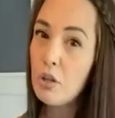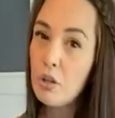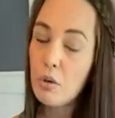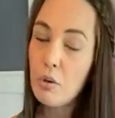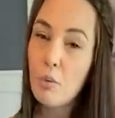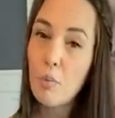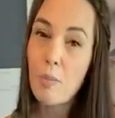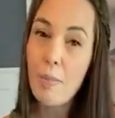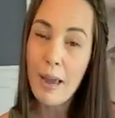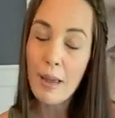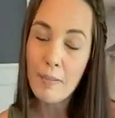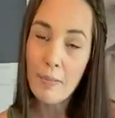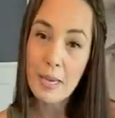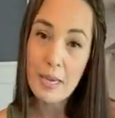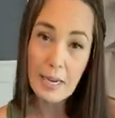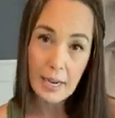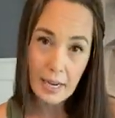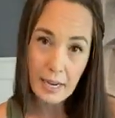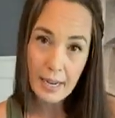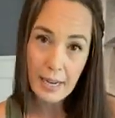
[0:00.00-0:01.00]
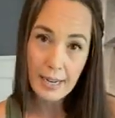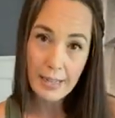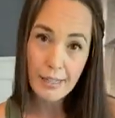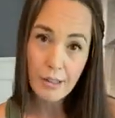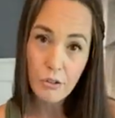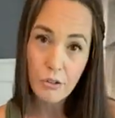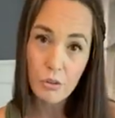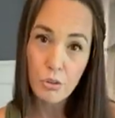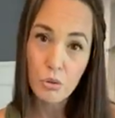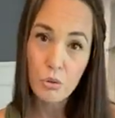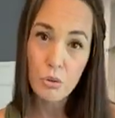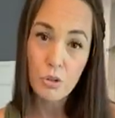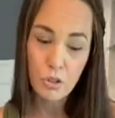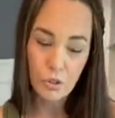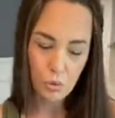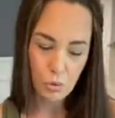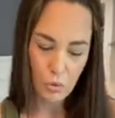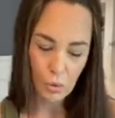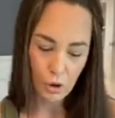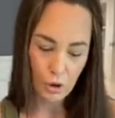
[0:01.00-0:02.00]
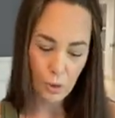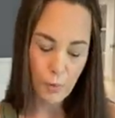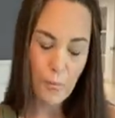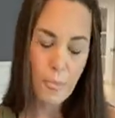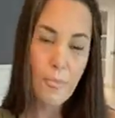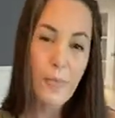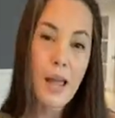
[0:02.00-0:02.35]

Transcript: you might be getting at the grocery store,